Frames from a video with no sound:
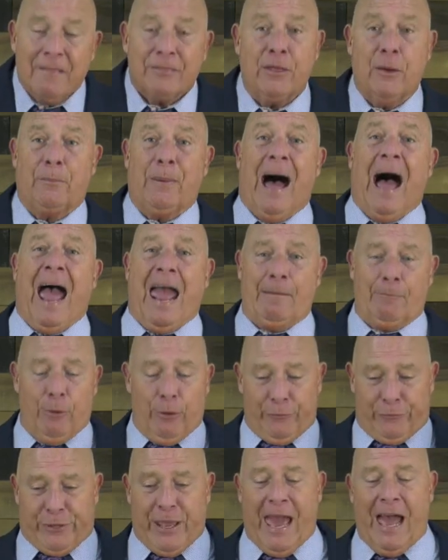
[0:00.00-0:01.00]
The
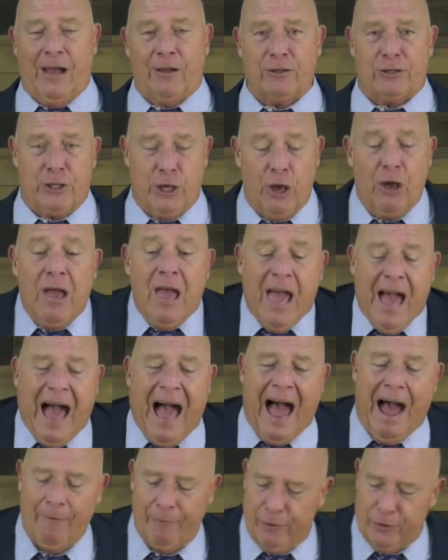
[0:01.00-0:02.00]
Bible tells you
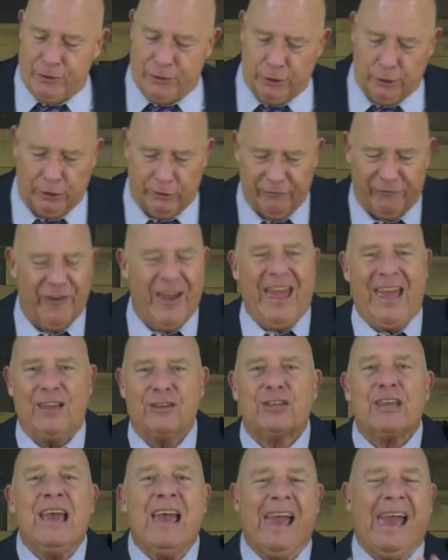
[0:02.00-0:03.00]
how that you can
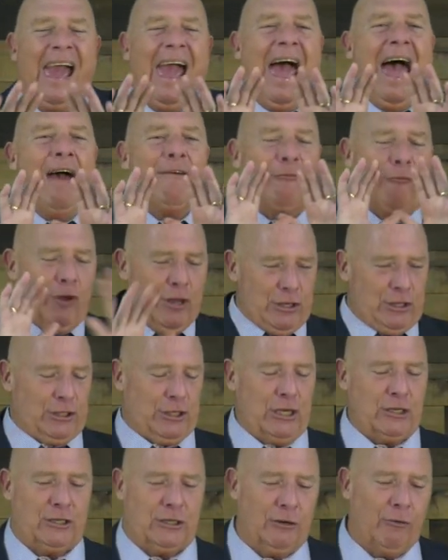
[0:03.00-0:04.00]
face every
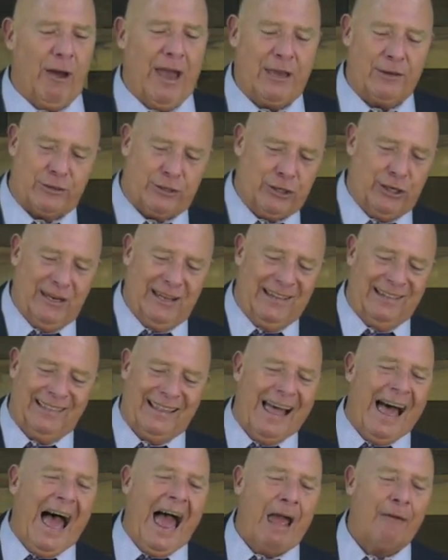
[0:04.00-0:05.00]
situation in
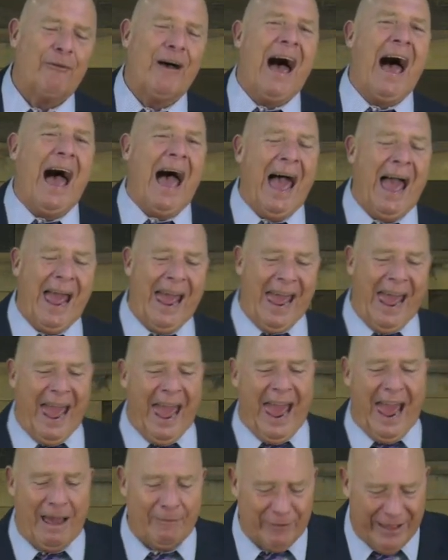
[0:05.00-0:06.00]
life. I
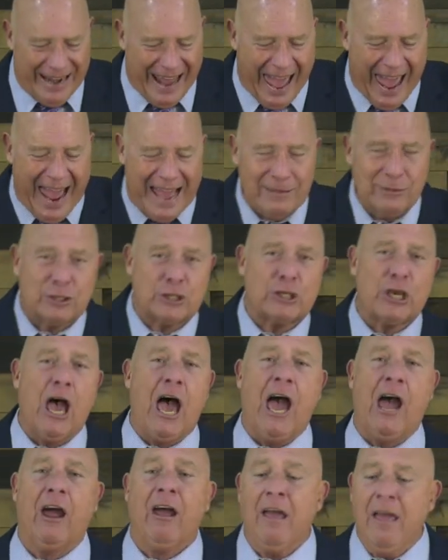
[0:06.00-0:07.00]
have an
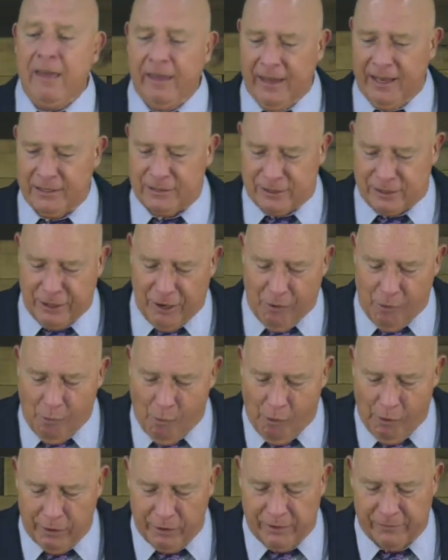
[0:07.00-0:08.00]
answer. It's the
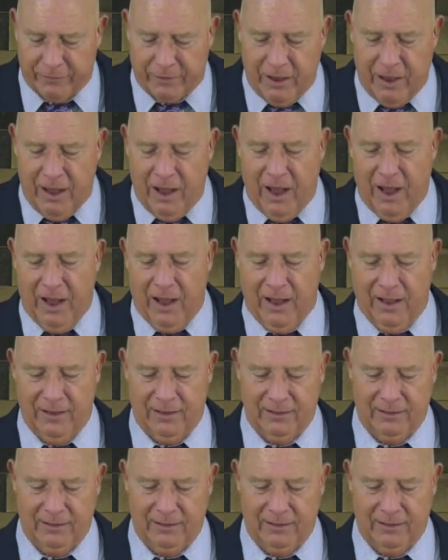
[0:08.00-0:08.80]
Word of God.